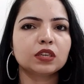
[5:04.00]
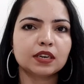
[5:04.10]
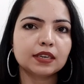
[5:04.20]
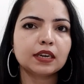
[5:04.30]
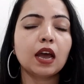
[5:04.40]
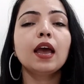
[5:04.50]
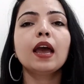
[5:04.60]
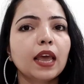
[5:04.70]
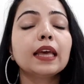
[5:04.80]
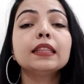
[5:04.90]
the data
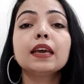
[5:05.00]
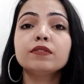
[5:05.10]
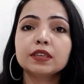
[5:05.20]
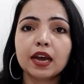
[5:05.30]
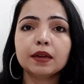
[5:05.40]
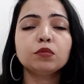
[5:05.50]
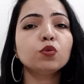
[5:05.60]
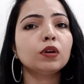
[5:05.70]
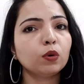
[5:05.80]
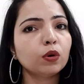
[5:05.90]
and they have time to
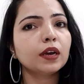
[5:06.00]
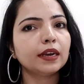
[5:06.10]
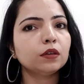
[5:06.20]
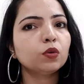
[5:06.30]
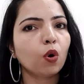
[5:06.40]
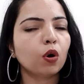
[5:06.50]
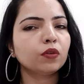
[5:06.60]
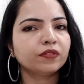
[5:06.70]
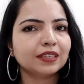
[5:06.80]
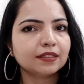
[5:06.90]
look into all
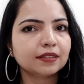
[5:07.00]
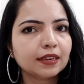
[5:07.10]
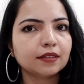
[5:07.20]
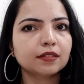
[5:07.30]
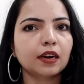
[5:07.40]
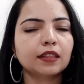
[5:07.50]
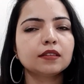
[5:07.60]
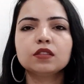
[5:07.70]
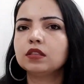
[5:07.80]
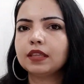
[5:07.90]
of these things
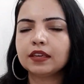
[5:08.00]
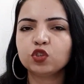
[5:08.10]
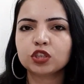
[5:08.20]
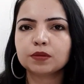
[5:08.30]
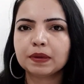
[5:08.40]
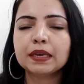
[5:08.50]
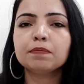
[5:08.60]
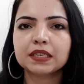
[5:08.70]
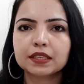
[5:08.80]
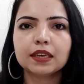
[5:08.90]
rather than just being
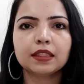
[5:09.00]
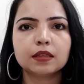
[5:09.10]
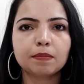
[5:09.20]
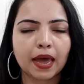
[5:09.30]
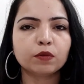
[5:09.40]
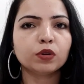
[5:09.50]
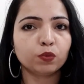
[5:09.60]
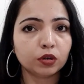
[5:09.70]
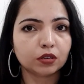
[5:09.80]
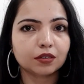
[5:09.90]
busy in the manual
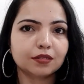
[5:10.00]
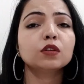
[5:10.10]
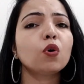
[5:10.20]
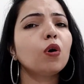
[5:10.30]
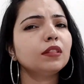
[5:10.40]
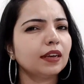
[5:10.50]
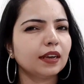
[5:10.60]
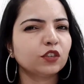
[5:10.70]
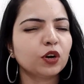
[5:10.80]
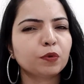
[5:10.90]
work. So all the
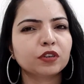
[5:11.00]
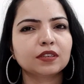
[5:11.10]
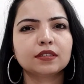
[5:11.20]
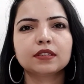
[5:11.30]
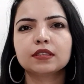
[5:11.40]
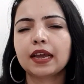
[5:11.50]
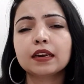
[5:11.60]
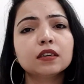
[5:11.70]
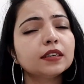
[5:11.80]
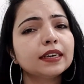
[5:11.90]
HR processes
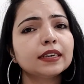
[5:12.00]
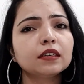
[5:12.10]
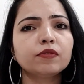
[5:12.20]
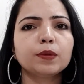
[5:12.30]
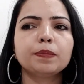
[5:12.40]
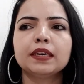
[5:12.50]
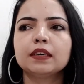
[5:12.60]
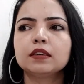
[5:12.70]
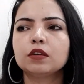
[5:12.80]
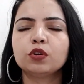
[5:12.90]
like learning and
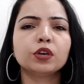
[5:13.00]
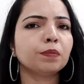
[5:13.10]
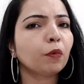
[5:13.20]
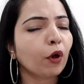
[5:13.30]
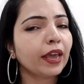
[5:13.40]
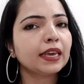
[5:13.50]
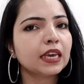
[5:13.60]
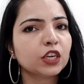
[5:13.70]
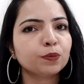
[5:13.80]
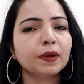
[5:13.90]
development, your employee
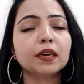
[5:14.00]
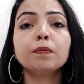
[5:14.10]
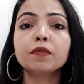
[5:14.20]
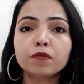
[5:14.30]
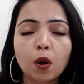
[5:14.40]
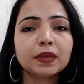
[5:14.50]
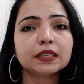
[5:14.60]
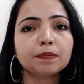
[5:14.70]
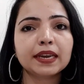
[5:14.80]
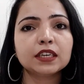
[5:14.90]
engagement,
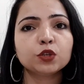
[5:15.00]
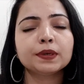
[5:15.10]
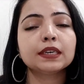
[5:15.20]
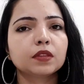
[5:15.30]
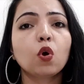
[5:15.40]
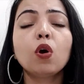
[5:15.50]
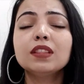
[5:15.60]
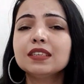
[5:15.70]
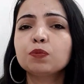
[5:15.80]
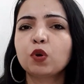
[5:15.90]
performance management, all
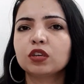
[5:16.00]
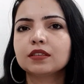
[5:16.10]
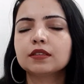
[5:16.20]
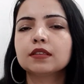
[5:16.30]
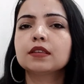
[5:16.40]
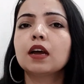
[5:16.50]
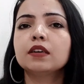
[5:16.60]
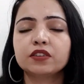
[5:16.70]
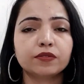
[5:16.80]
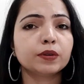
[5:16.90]
these processes are
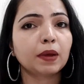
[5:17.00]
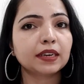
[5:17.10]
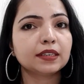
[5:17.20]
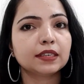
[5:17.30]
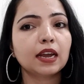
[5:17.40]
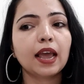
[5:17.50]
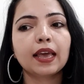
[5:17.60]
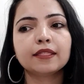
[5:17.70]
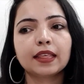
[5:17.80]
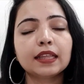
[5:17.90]
driven by data,
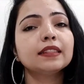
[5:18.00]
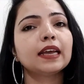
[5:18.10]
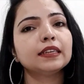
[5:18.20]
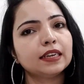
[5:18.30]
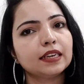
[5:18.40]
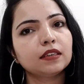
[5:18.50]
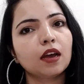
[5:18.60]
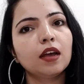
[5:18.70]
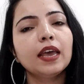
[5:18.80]
and then that data